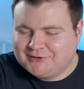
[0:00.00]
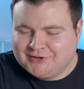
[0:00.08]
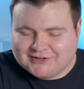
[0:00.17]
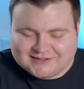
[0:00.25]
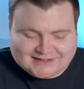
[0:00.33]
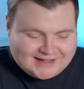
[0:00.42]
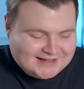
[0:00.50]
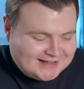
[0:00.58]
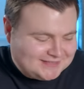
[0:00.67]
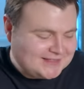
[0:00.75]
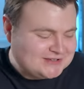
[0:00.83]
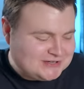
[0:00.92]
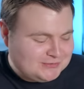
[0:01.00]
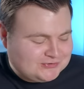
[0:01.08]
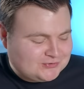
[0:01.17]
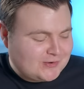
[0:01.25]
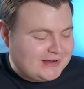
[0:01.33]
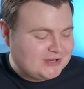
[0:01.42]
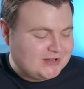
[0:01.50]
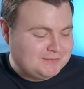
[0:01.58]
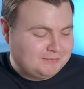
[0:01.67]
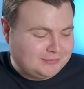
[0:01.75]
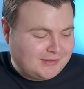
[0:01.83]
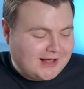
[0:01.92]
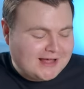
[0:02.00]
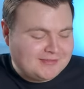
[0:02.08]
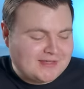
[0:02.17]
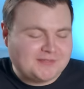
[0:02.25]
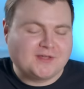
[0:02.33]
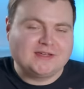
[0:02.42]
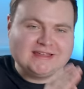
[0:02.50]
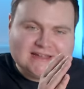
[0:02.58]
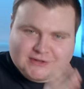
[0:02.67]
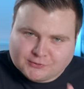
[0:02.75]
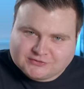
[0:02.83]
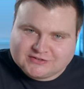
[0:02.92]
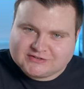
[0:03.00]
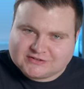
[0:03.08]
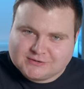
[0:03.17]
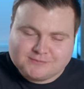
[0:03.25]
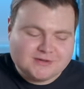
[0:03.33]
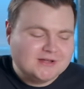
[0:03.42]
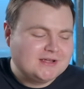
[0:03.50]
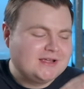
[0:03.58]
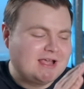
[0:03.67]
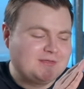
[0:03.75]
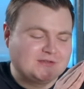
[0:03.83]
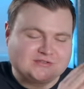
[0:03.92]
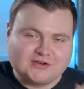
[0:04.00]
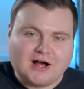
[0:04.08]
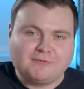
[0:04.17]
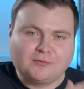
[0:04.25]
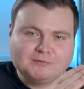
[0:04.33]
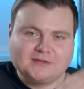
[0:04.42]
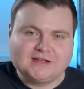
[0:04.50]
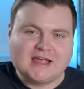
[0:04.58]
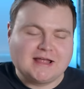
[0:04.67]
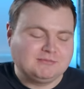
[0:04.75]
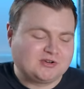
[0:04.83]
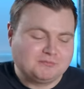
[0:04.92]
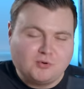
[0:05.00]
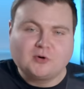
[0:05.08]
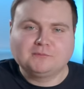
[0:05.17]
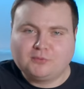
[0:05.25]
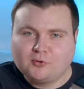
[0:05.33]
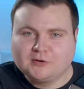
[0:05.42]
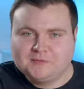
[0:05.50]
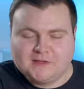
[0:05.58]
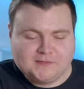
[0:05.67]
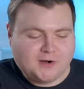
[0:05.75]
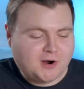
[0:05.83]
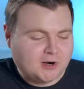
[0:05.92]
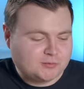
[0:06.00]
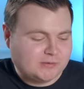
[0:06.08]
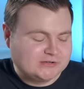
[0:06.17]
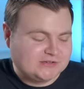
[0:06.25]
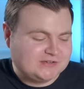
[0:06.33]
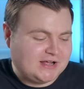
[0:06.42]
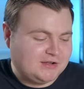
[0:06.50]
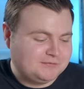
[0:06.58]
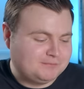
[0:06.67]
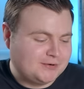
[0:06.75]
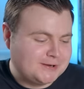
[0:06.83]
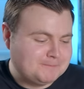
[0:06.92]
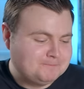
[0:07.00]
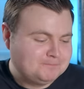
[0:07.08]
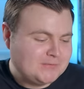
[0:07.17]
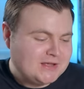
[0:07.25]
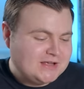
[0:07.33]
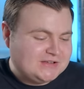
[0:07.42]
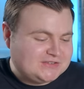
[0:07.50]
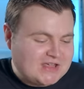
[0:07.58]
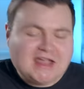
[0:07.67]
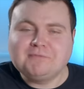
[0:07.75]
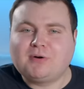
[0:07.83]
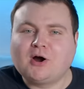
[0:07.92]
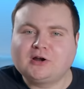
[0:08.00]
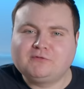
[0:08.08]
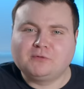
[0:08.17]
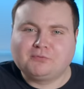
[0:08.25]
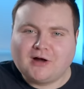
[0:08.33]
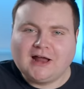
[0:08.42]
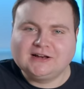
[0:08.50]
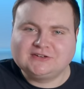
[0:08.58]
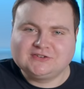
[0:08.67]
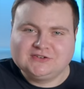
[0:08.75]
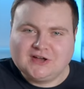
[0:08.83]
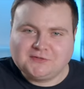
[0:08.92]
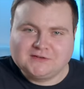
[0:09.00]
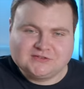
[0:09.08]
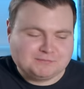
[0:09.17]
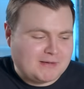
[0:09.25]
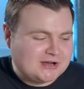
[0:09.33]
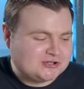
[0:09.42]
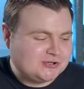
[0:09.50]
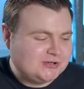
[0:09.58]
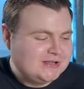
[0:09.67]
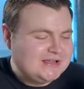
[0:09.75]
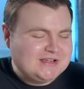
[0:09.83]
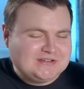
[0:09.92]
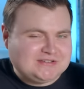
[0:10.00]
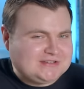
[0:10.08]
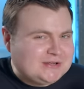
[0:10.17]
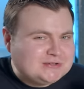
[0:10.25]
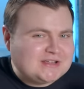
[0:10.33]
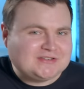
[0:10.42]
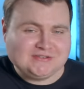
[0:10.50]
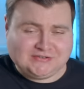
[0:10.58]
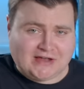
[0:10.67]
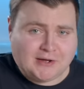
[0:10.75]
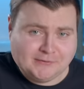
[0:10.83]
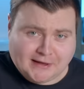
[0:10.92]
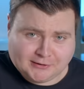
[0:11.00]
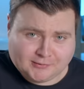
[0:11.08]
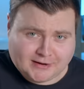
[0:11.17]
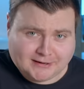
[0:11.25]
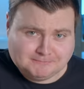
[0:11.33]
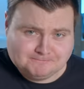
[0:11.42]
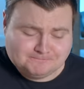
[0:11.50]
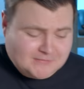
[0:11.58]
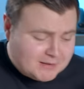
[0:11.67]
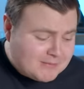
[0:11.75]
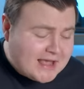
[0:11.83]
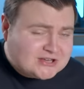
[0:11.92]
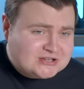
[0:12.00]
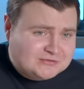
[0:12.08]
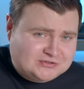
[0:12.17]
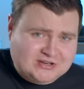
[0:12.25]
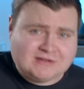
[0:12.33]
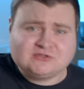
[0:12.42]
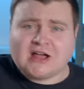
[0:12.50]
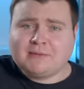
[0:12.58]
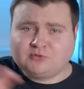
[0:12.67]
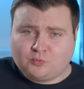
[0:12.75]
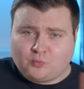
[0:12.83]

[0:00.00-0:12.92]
Look, I get that she was trying to imply that the ecosystem and the software and the games are more important than the hardware itself, but saying part of your product is nothing special still doesn't sound that great. Imagine if Steve Jobs